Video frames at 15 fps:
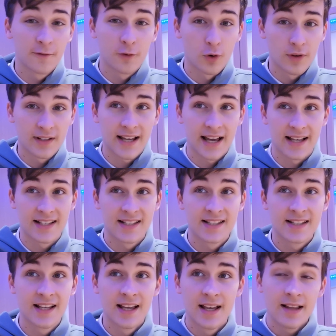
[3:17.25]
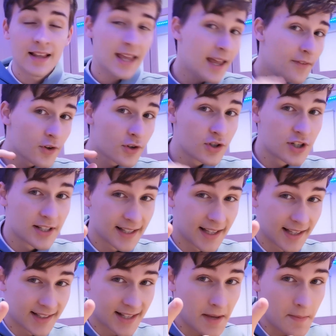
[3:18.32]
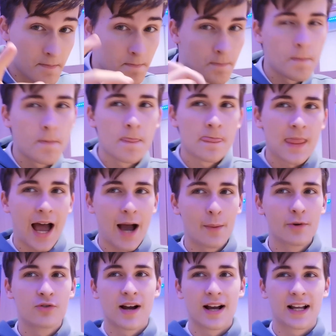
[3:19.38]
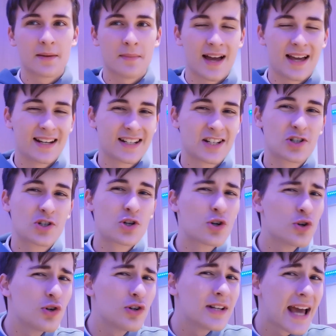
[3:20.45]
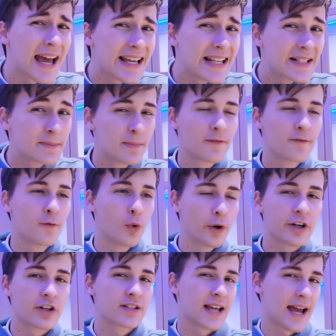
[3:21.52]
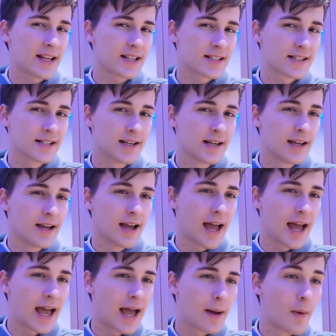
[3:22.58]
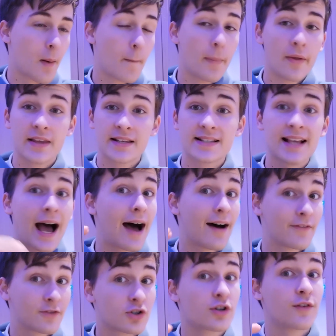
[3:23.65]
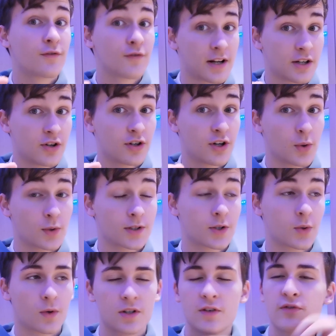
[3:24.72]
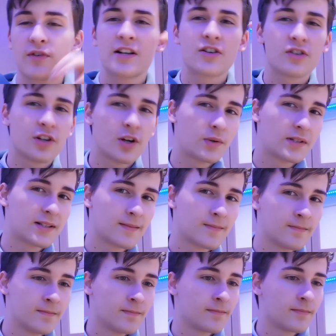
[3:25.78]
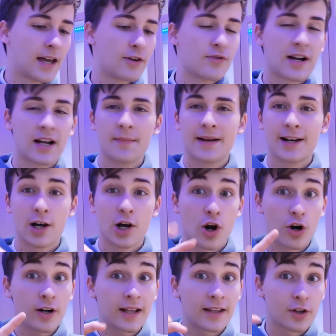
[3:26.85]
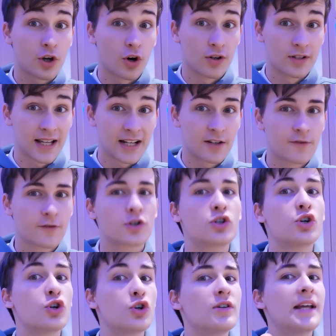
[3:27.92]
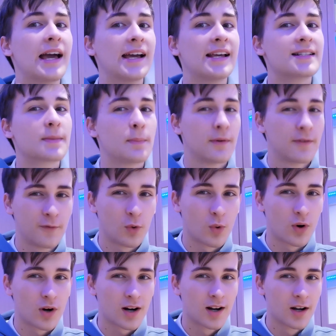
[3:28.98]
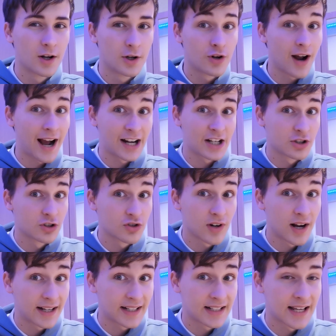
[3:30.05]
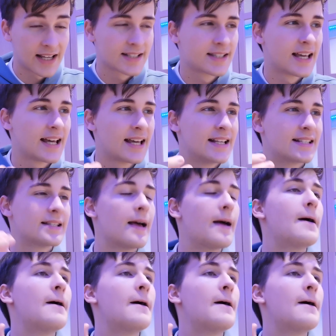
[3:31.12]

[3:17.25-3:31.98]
for the tests. If you're in GCSE, I would recommend 2 days before your test. But this is after you've written your notes. So once you've written your notes, I'd recommend learning the content for 2 days before your actual tracking test. That is